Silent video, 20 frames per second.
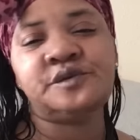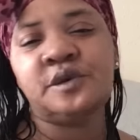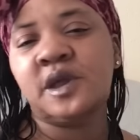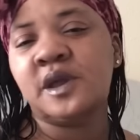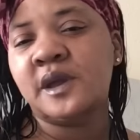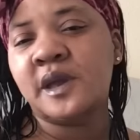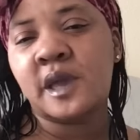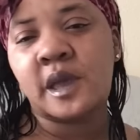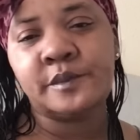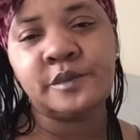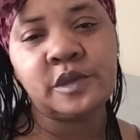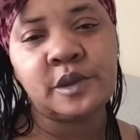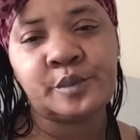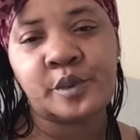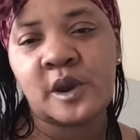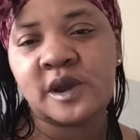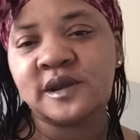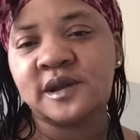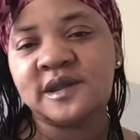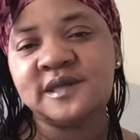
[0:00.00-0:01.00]
You ain't gonna have me a
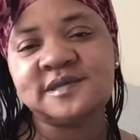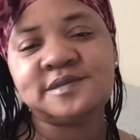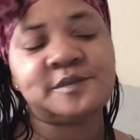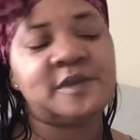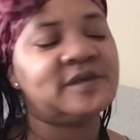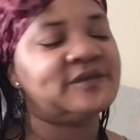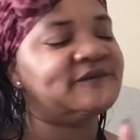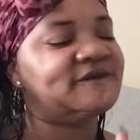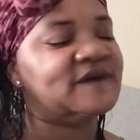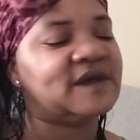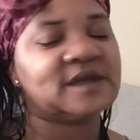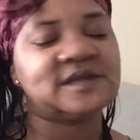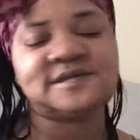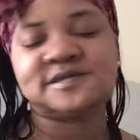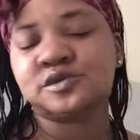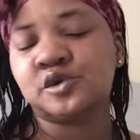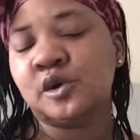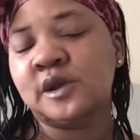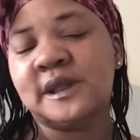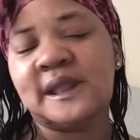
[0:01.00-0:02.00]
part of this motherfucking
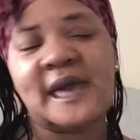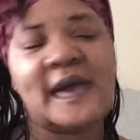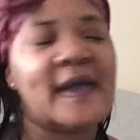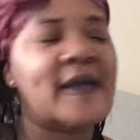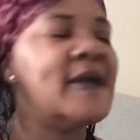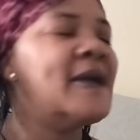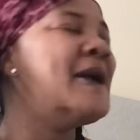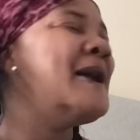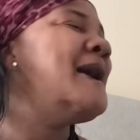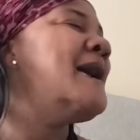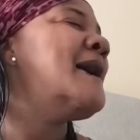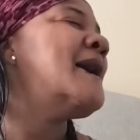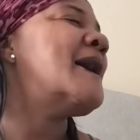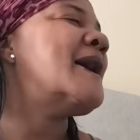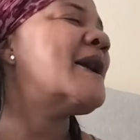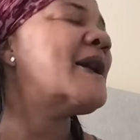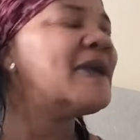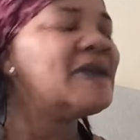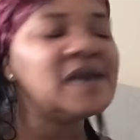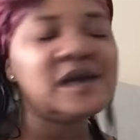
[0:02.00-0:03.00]
storyline.
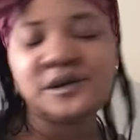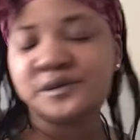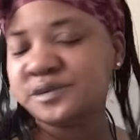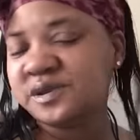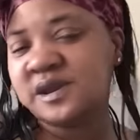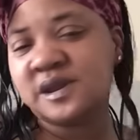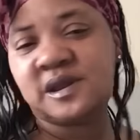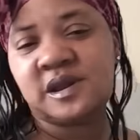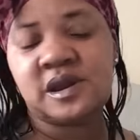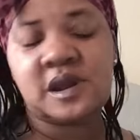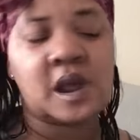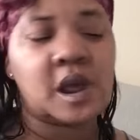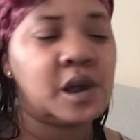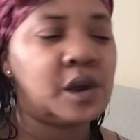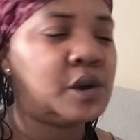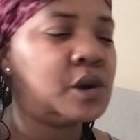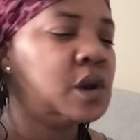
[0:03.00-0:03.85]
Hell to the no.